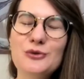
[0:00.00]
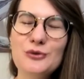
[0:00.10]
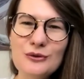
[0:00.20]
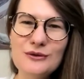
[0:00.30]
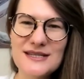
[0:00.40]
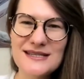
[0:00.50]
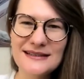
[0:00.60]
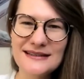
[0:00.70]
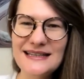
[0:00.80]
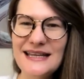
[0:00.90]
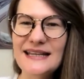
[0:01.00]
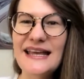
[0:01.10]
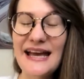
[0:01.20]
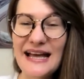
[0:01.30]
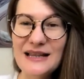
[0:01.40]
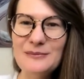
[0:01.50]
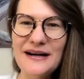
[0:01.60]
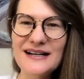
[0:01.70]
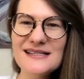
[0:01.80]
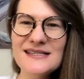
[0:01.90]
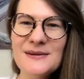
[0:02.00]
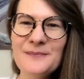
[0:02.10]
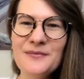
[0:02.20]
tools that can help us